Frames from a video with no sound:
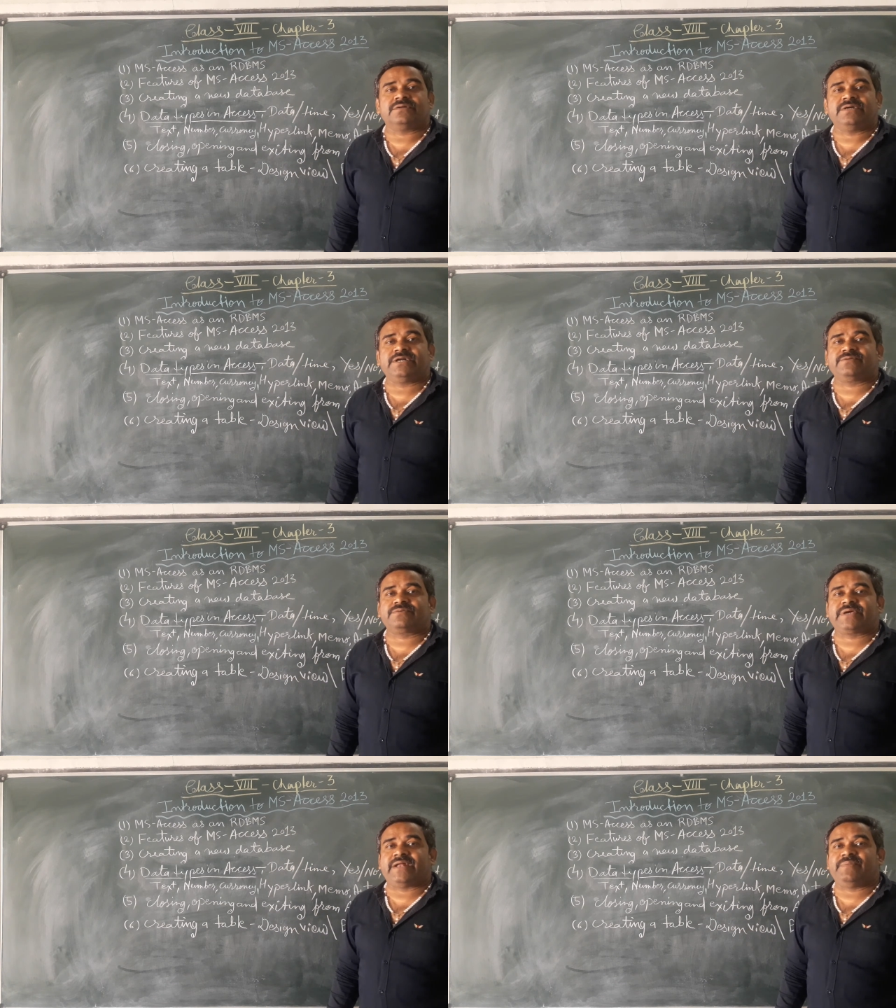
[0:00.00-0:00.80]

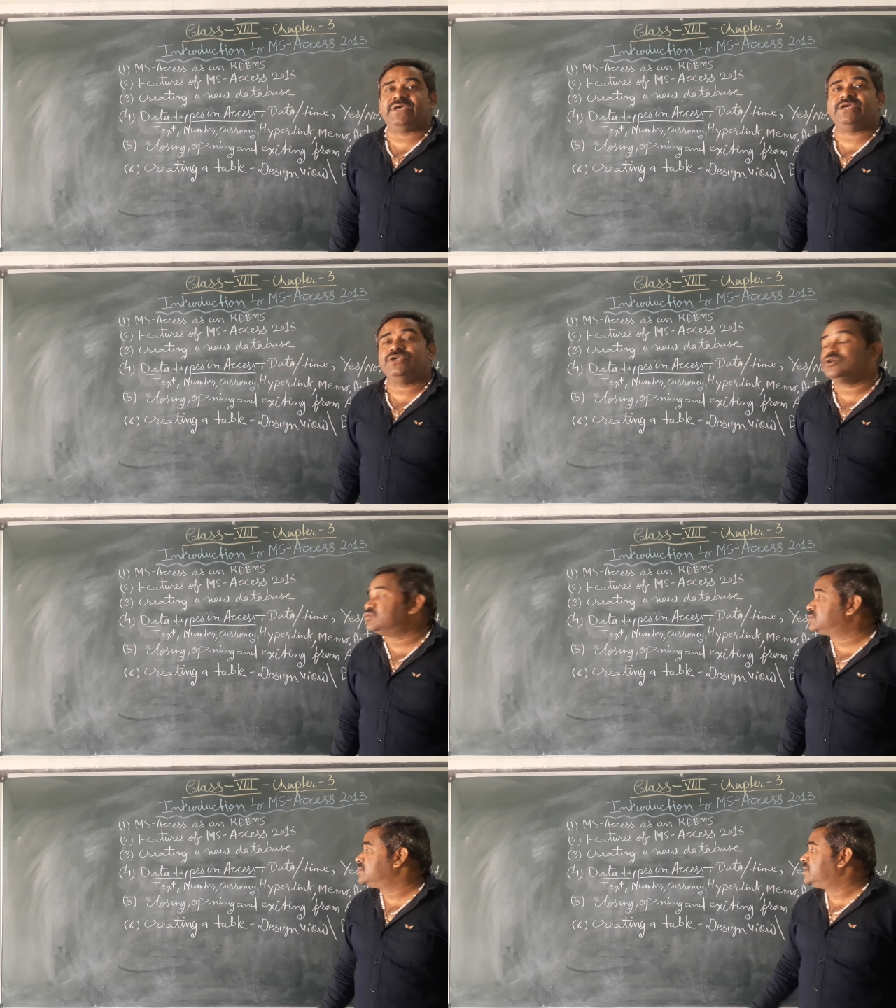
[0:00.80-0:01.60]
It can be
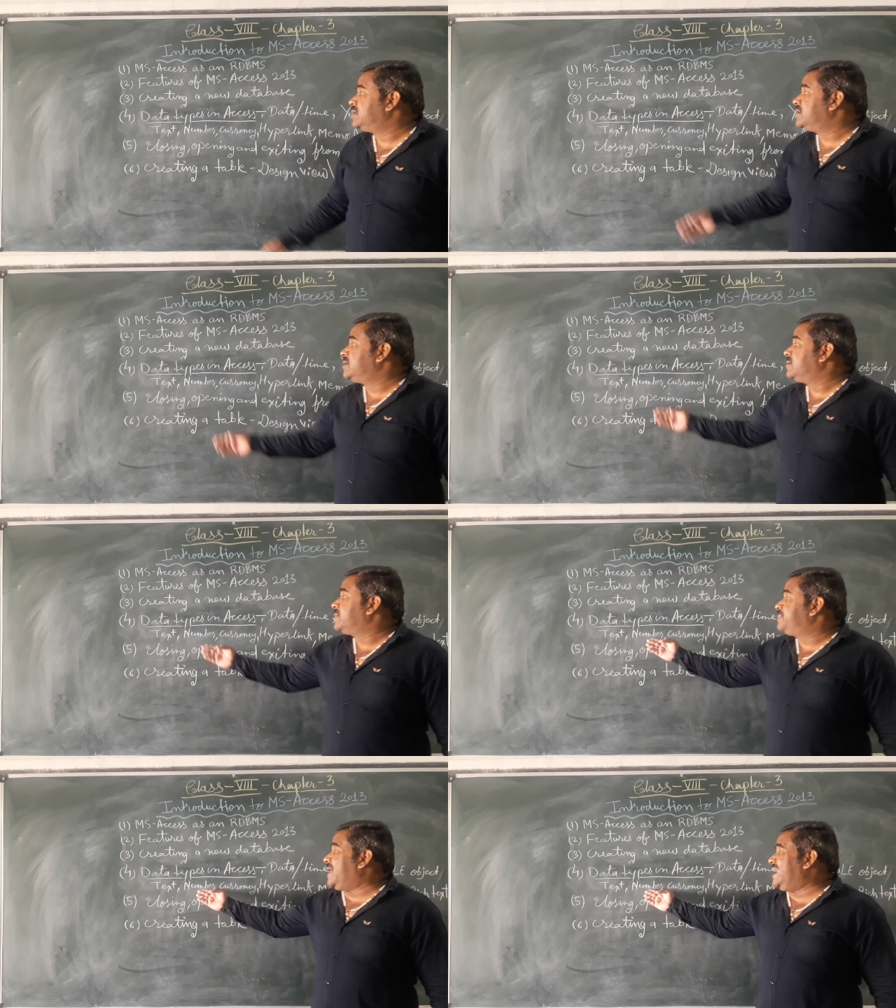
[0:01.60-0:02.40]

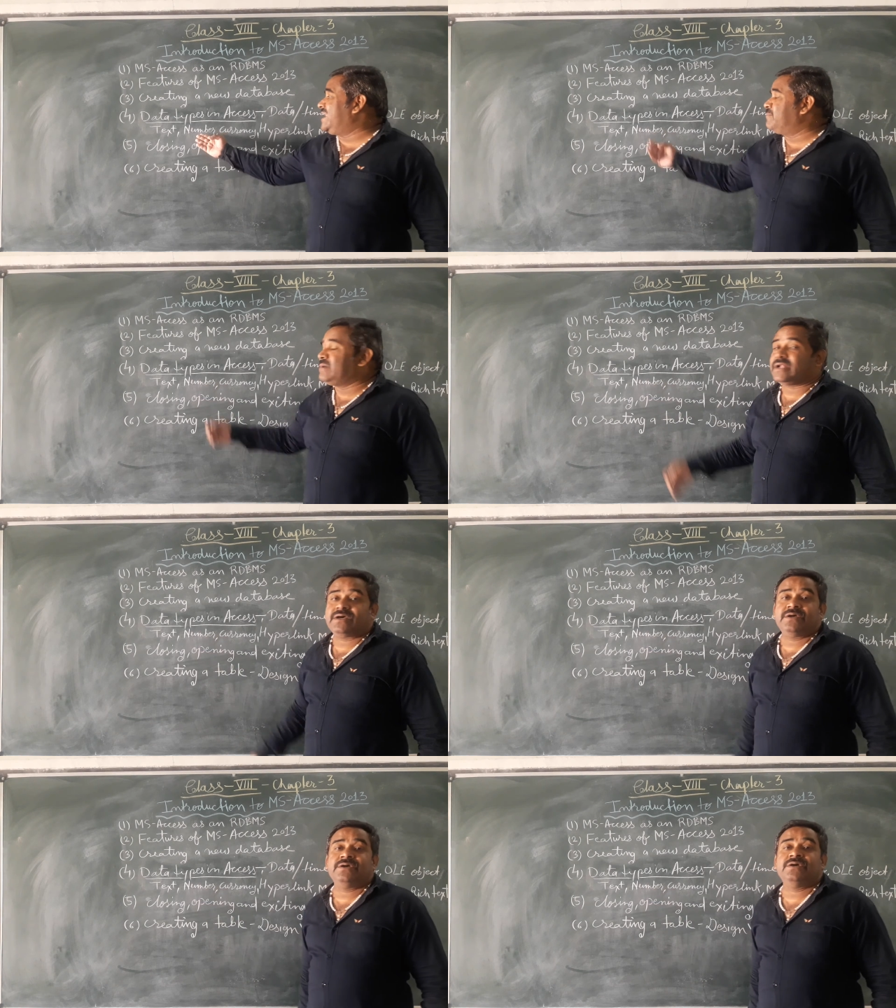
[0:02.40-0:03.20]
used. Then number.